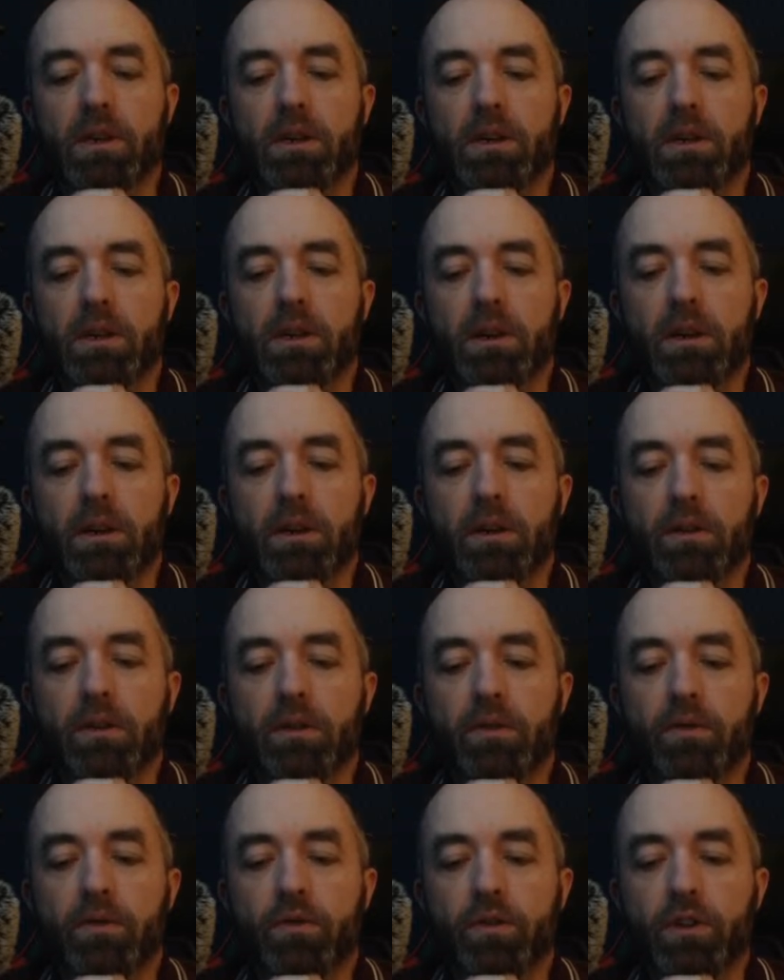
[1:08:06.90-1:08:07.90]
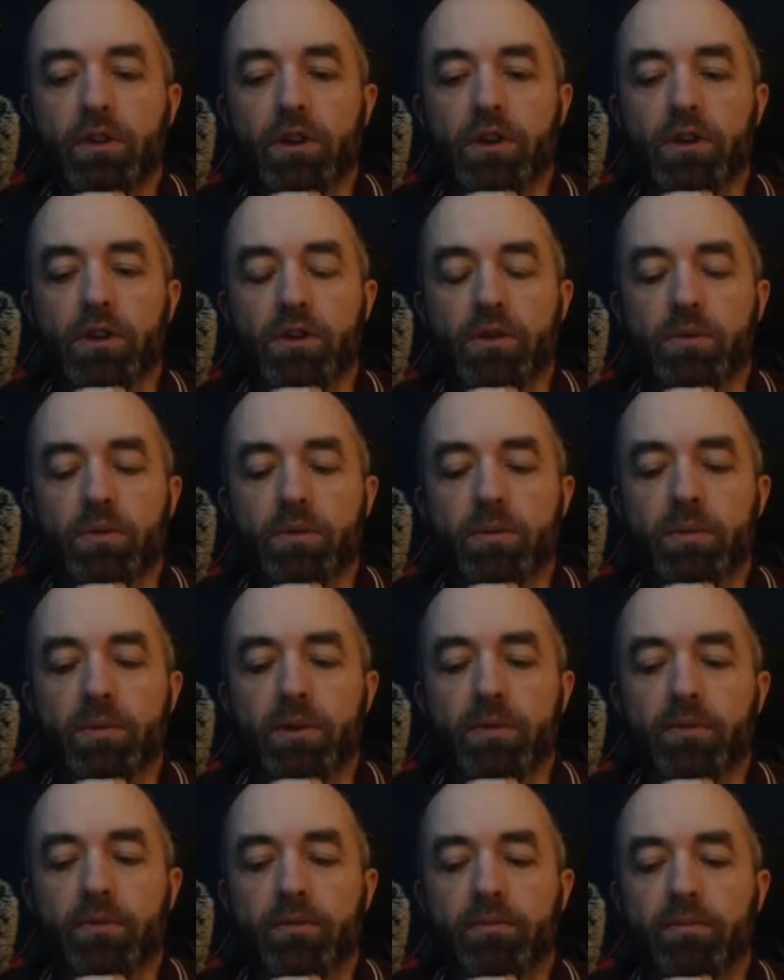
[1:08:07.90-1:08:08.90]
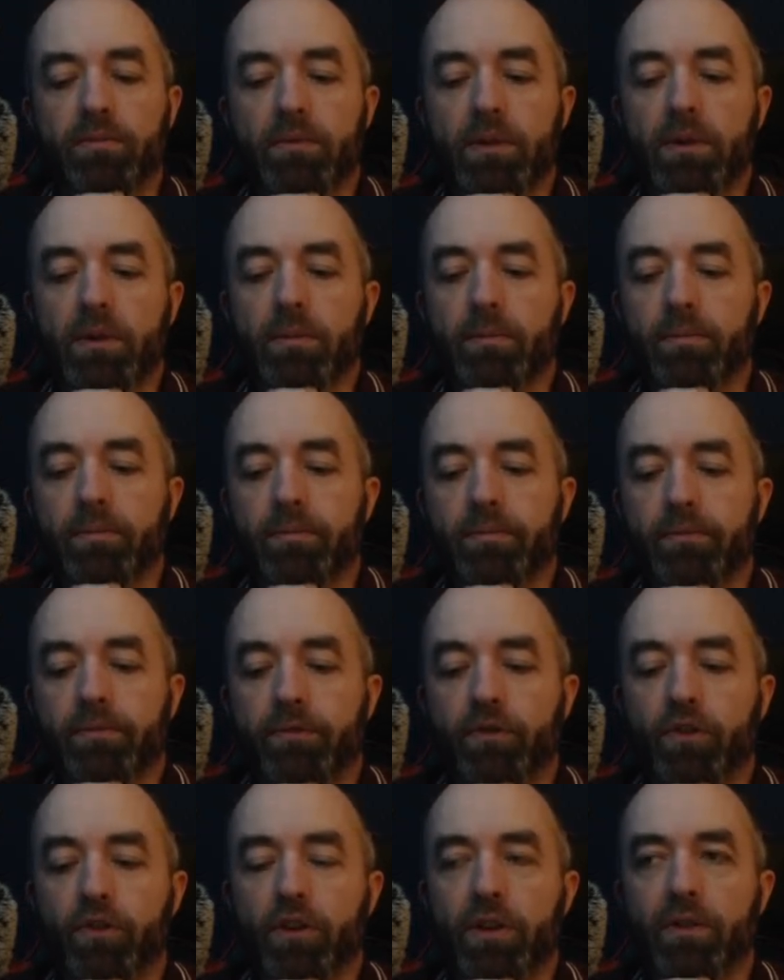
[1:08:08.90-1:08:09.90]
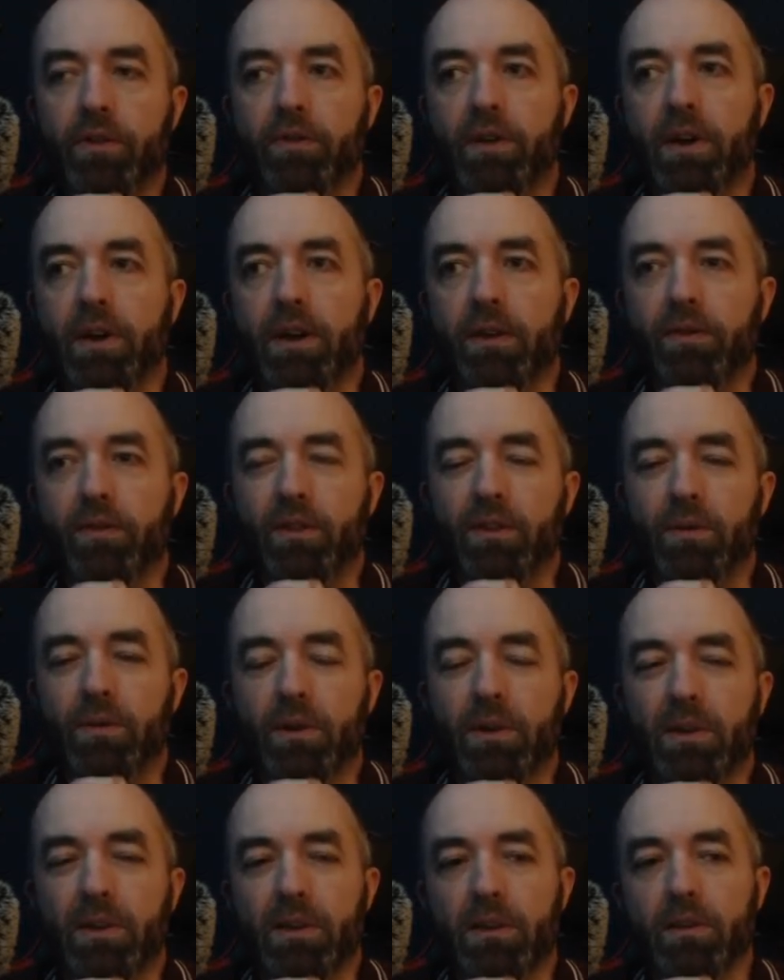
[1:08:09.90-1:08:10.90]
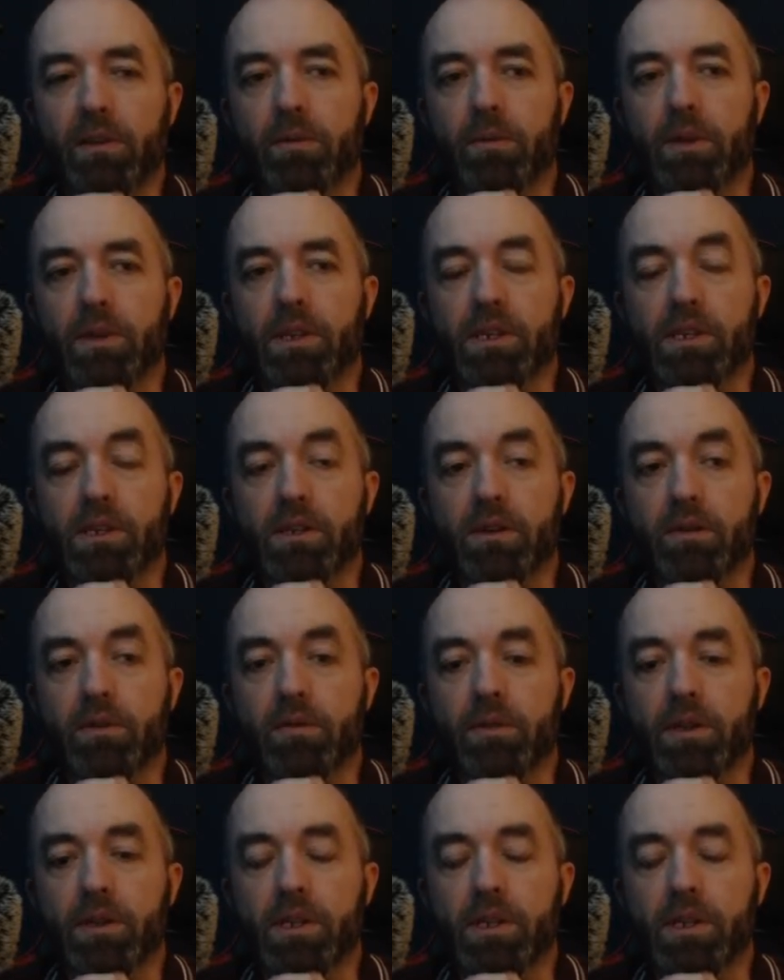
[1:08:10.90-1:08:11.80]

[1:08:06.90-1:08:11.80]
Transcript: Another 4 years would be 45. You know where this is going.